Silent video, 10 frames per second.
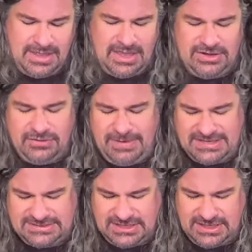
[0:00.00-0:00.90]
And you
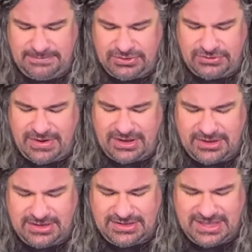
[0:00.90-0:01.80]
basically put the
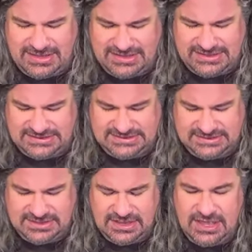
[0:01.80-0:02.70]
record in like this.
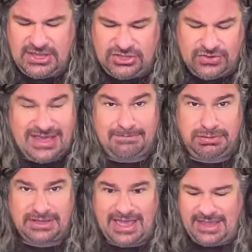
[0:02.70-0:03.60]
You hit
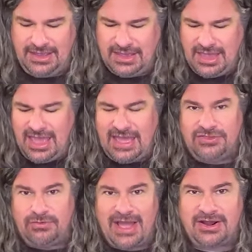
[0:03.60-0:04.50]
play, and
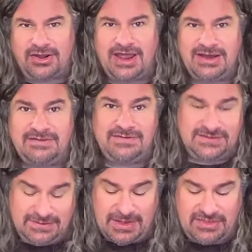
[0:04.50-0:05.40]
the record, and if you
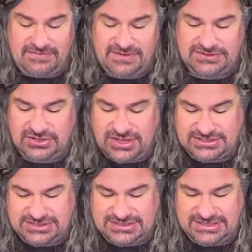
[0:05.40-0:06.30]
see my other viz, you
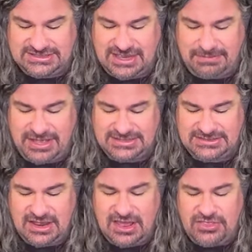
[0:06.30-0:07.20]
actually see this take place,
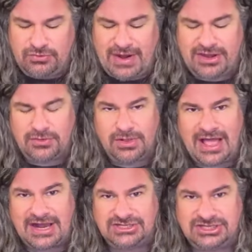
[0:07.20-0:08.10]
the record will
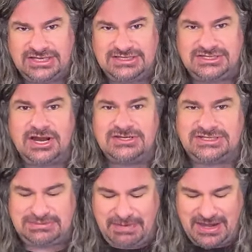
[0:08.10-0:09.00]
actually start
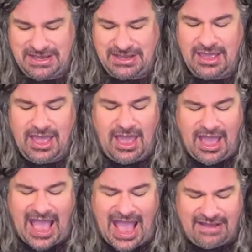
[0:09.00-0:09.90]
spinning
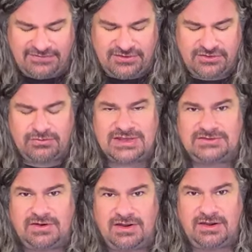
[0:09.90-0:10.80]
after the
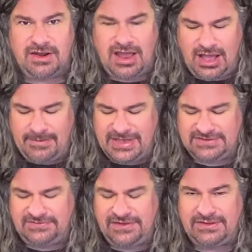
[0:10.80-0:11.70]
reservoir um,
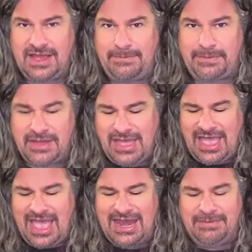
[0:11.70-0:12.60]
has filled up
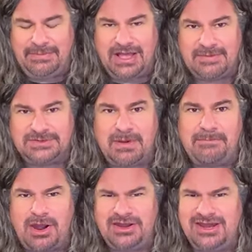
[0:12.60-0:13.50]
and it becomes
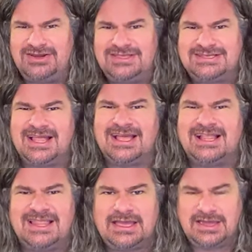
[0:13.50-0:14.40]
bombarded. You hear this like
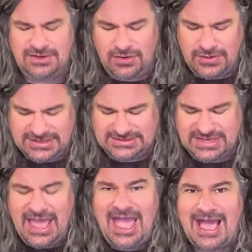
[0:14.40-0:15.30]
clicking noise
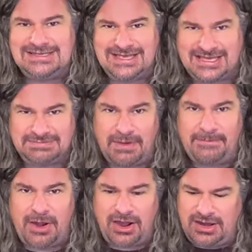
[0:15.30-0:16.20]
as it gets
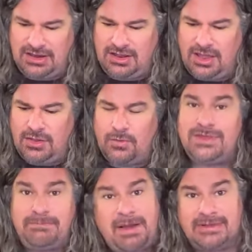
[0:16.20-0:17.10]
bombarded
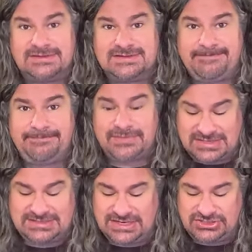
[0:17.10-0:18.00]
with bubbles,
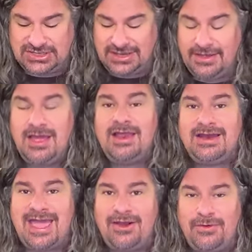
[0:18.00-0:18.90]
essentially.
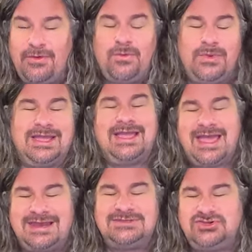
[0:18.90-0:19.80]
Now, we can
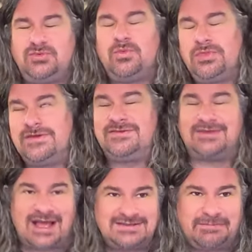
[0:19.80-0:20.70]
get into the
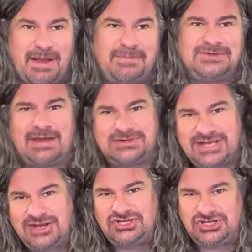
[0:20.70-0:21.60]
size of bubbles, how
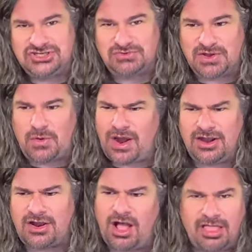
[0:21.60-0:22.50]
much energy is
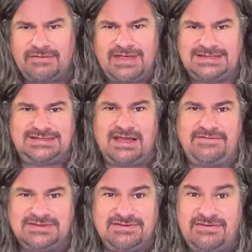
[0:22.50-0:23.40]
required. All of that
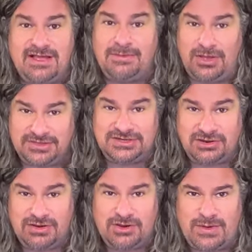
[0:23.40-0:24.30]
stuff is available on the
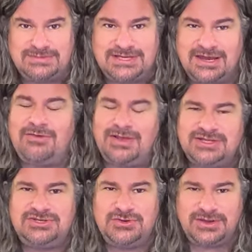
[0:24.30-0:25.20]
Degritter website, and I
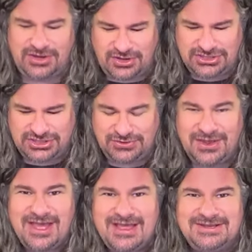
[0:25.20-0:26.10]
really do encourage you
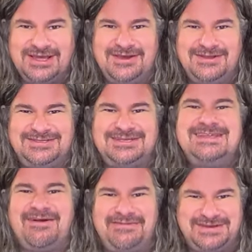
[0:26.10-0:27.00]
to, to
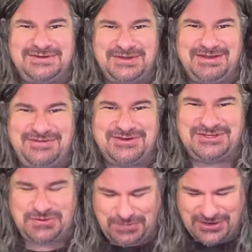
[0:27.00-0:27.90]
delve into it if you're
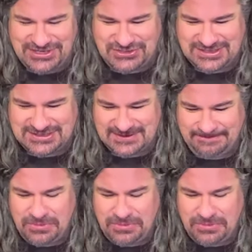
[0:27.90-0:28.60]
super interested.